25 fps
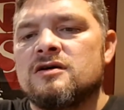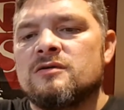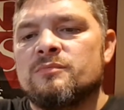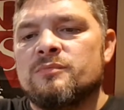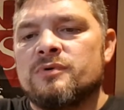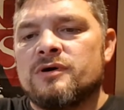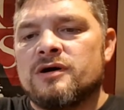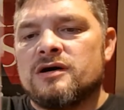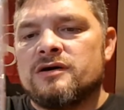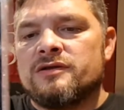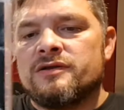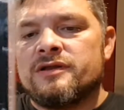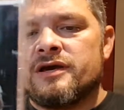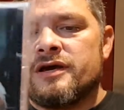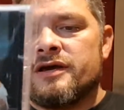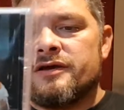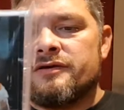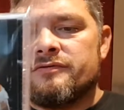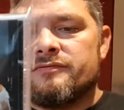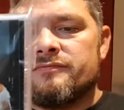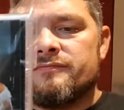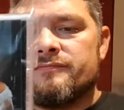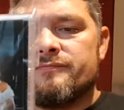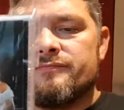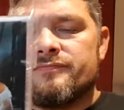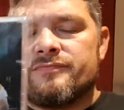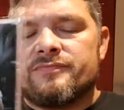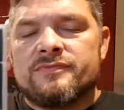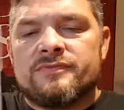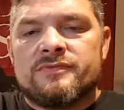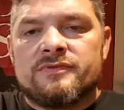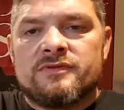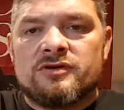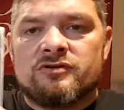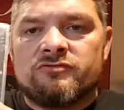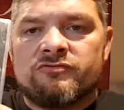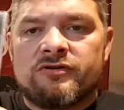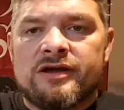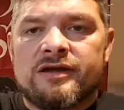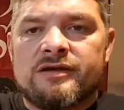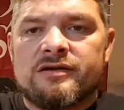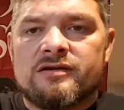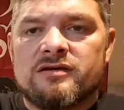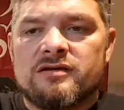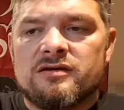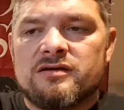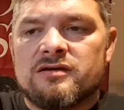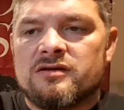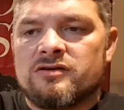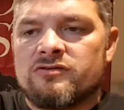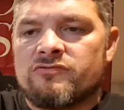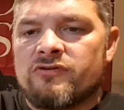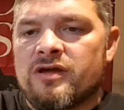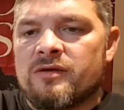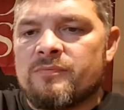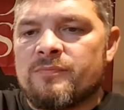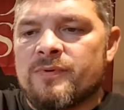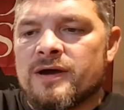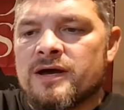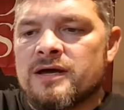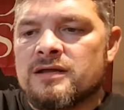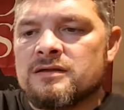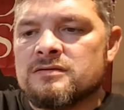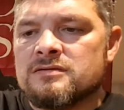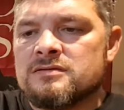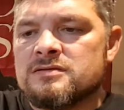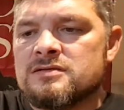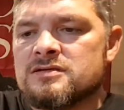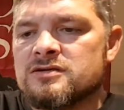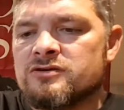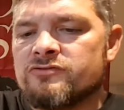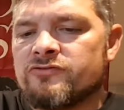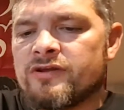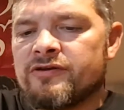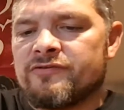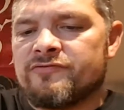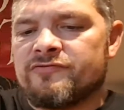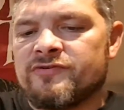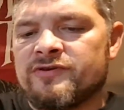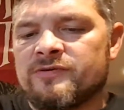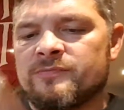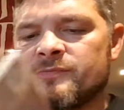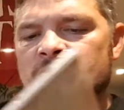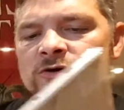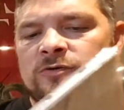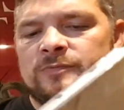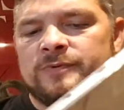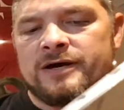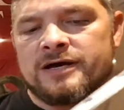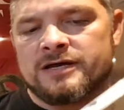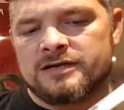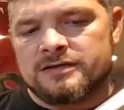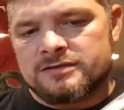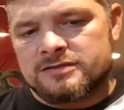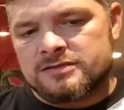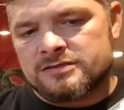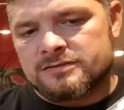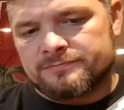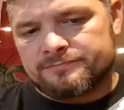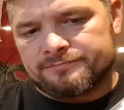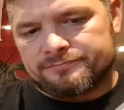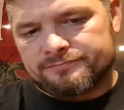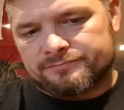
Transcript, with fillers: But no, great, great band, great female band.